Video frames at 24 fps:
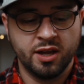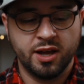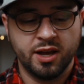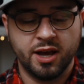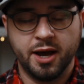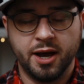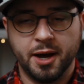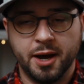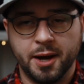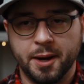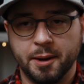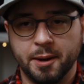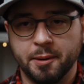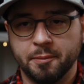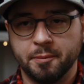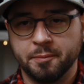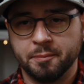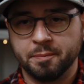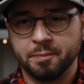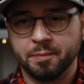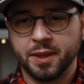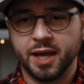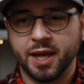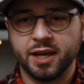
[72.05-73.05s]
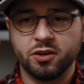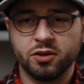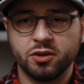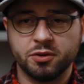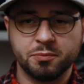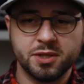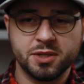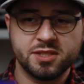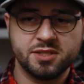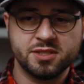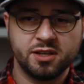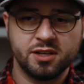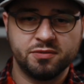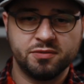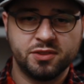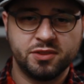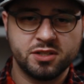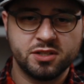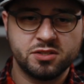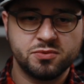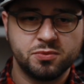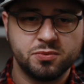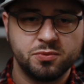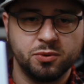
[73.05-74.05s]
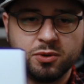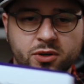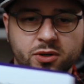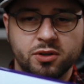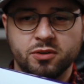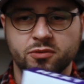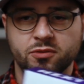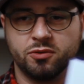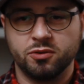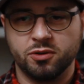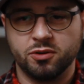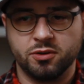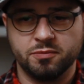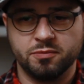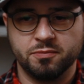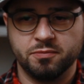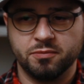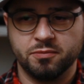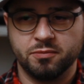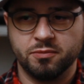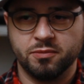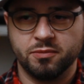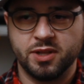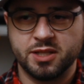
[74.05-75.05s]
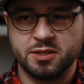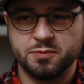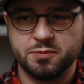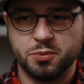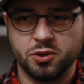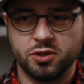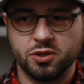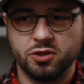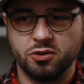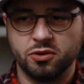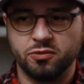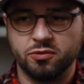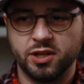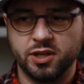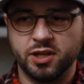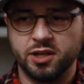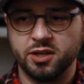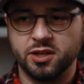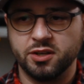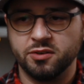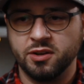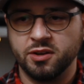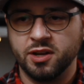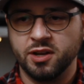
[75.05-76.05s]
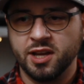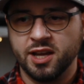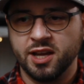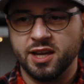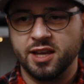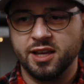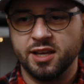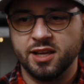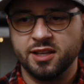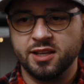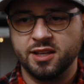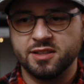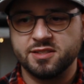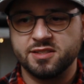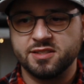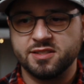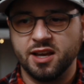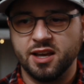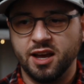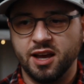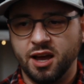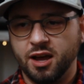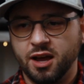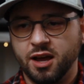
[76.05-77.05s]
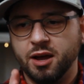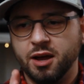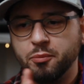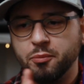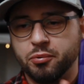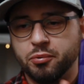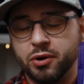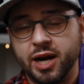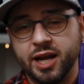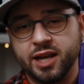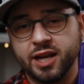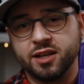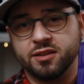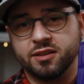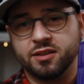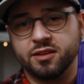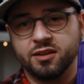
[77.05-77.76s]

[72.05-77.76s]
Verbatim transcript: Um, I got myself this one, or let's put it over here. It's uh, a bracket